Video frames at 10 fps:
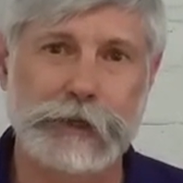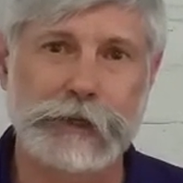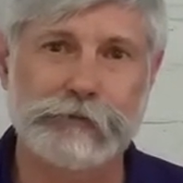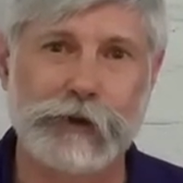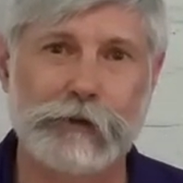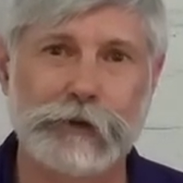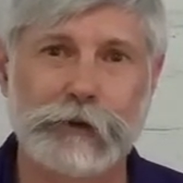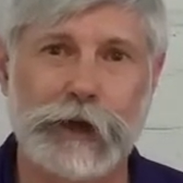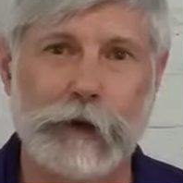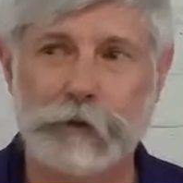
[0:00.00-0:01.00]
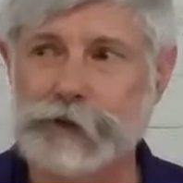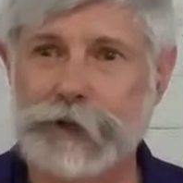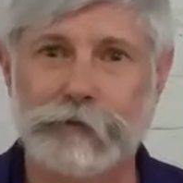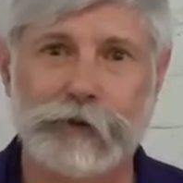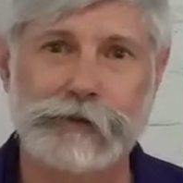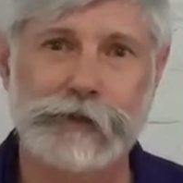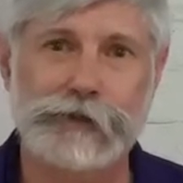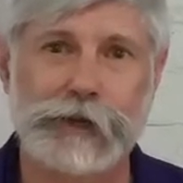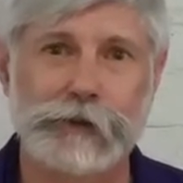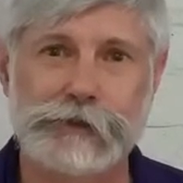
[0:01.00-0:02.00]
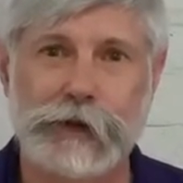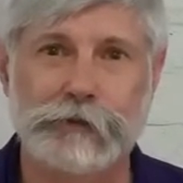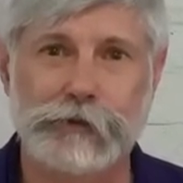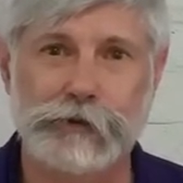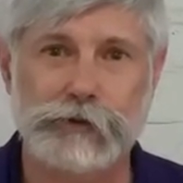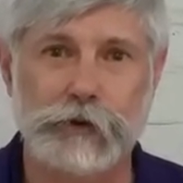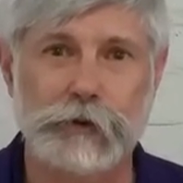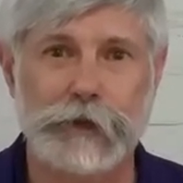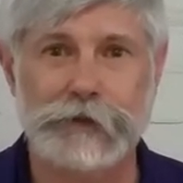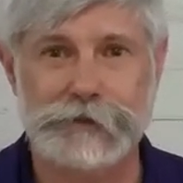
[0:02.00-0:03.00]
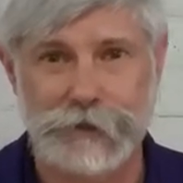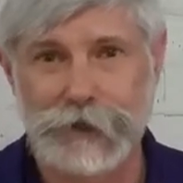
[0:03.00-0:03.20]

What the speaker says: and he founded the Halberstadt Fencing Cell in San Francisco, and that's